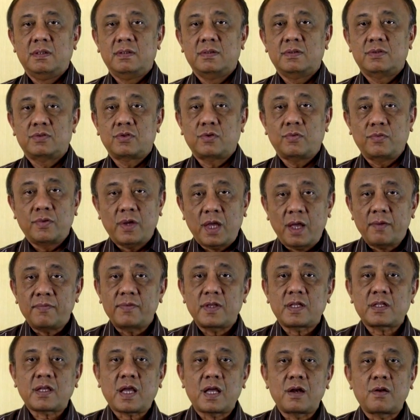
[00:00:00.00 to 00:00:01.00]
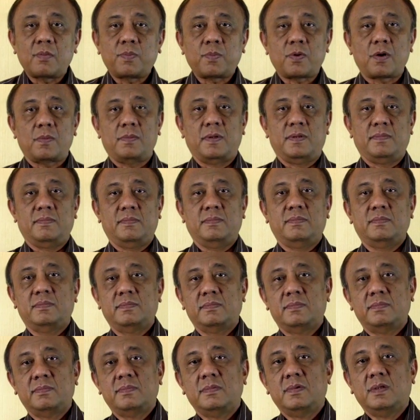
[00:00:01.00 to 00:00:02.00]
So we have that kind of problem.
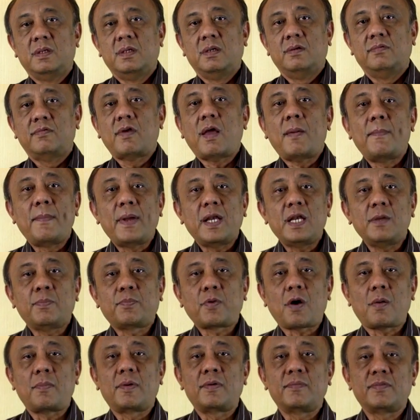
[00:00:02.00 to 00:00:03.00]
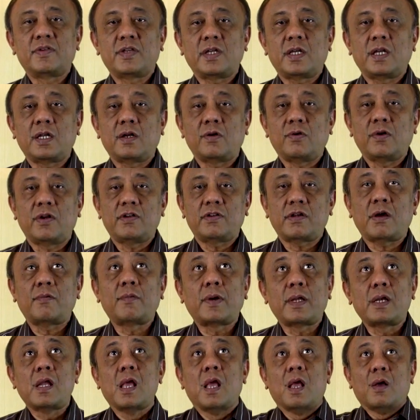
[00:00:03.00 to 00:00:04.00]
We have many problems in Indonesia
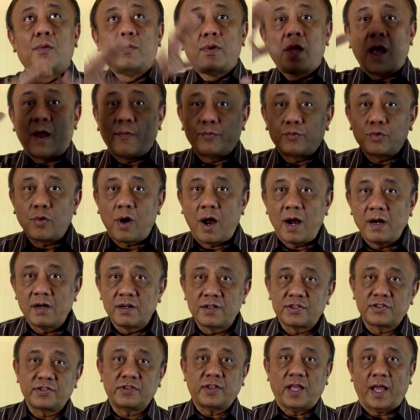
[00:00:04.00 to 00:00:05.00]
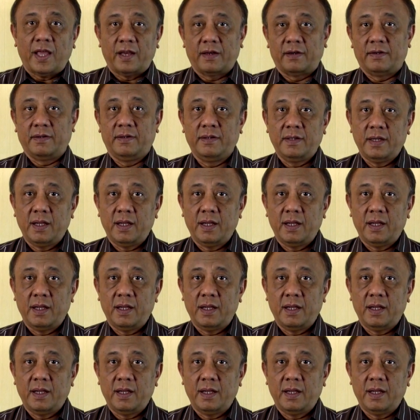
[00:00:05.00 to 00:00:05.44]
when we have to understand